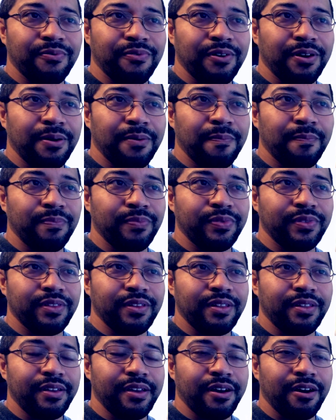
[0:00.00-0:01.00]
from
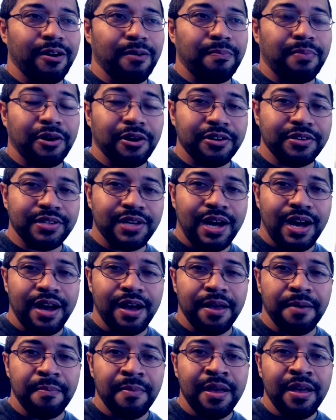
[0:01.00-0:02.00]
the uh,
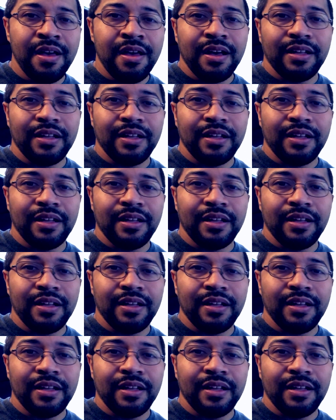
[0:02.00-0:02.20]
part-time